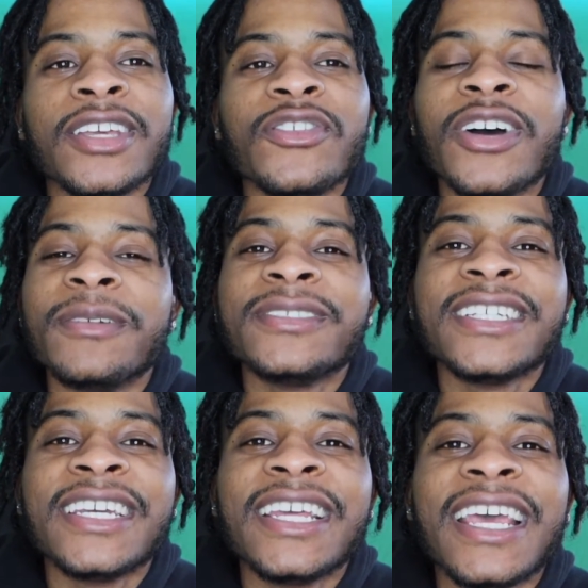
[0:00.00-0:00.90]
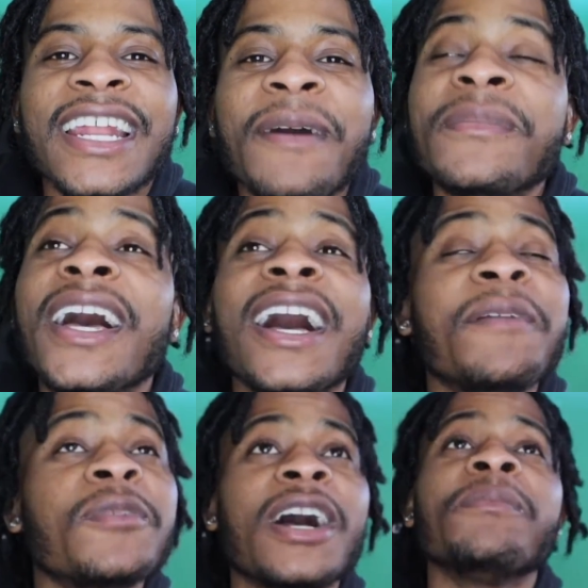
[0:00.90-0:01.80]
You know what I'm saying? And I'm
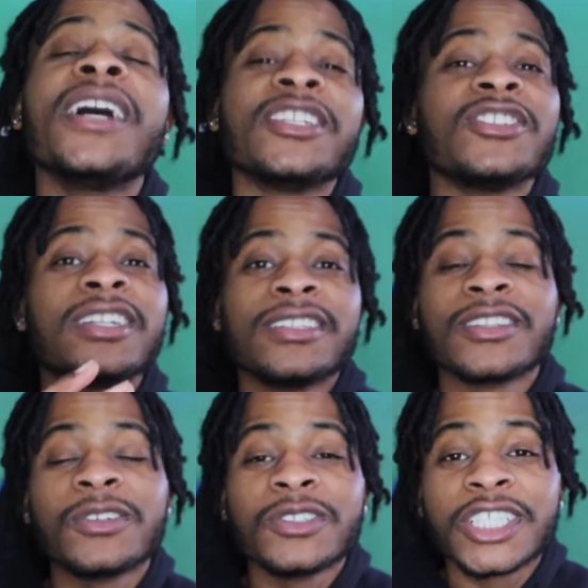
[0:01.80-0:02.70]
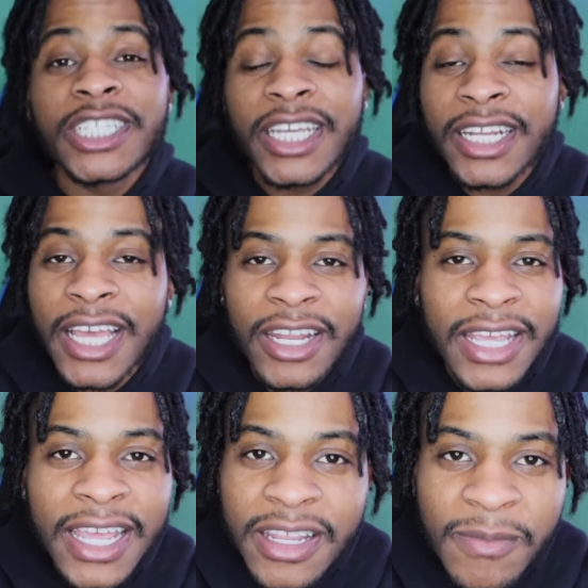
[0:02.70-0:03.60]
not trying to throw shade at
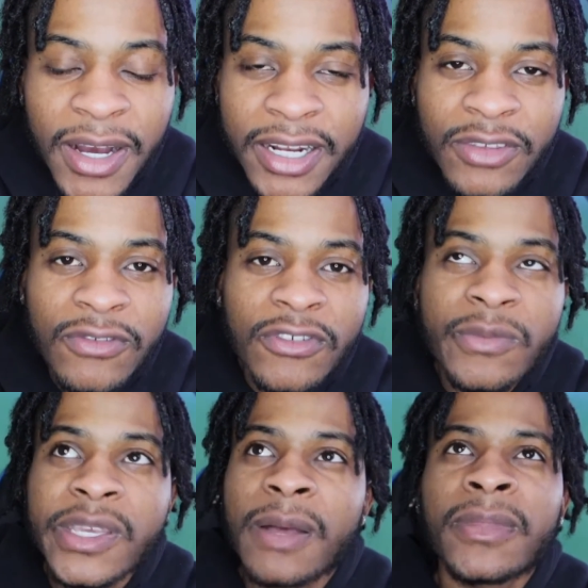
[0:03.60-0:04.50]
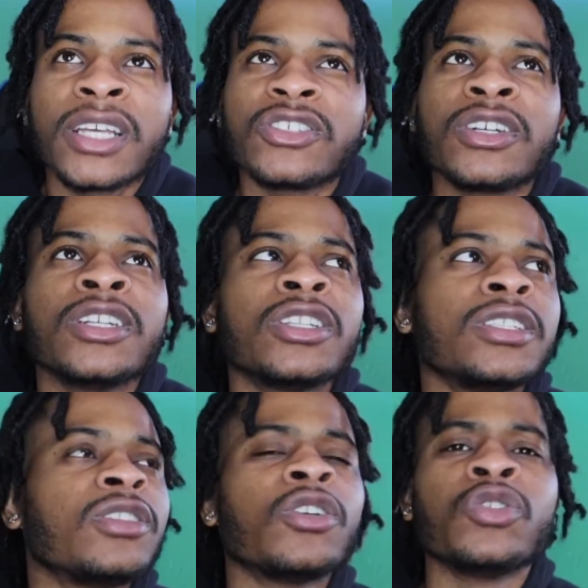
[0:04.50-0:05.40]
anybody. You feel me? I'm not trying to
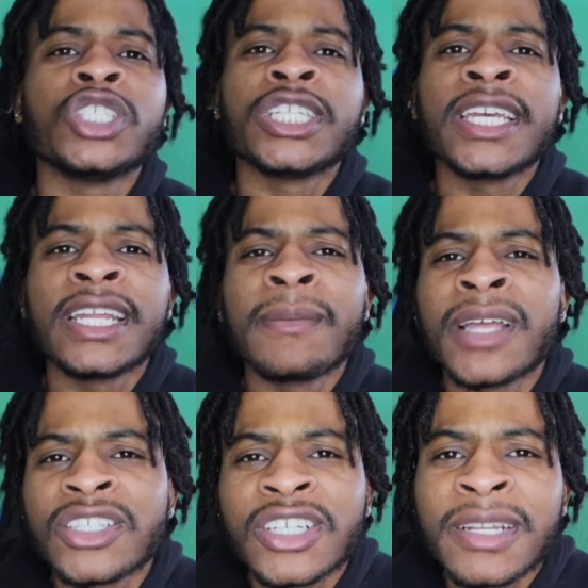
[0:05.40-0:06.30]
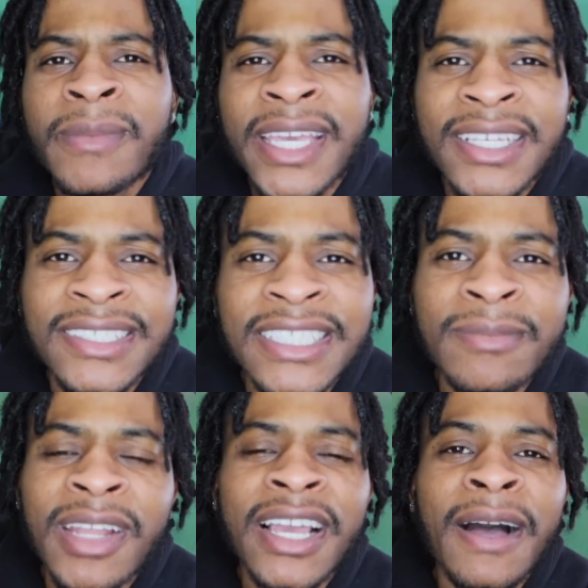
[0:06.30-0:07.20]
throw shade. I'm not trying to make it
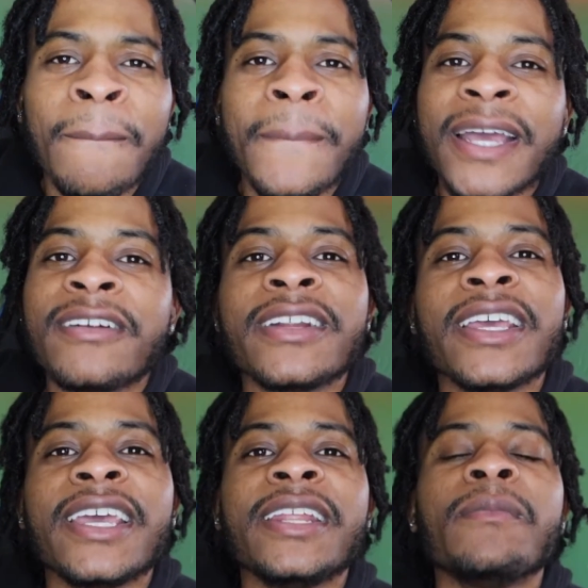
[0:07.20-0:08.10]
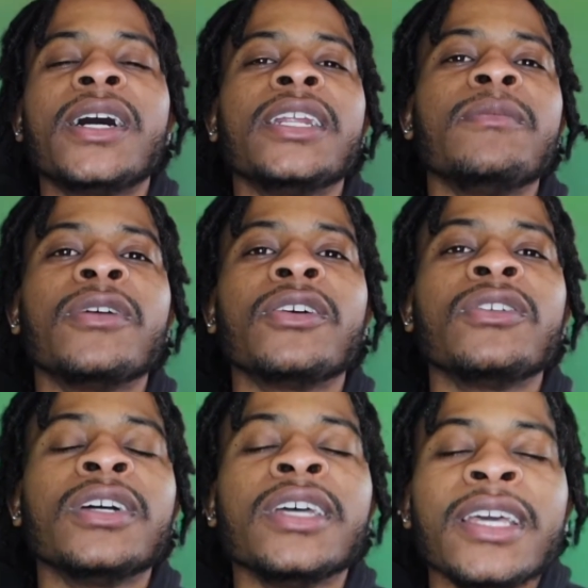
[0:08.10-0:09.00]
seem like I'm better than anybody,
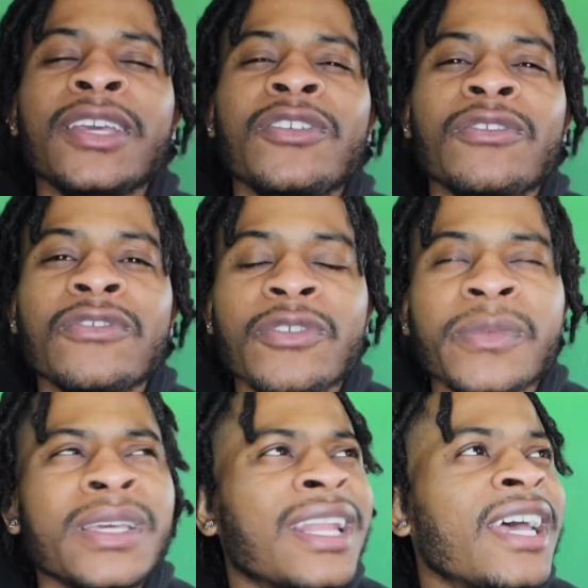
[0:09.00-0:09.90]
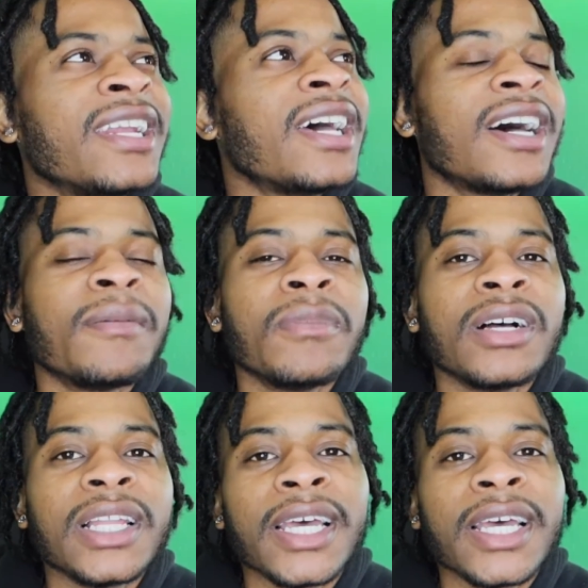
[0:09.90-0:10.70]
bro. You feel me? Like, nah, bro.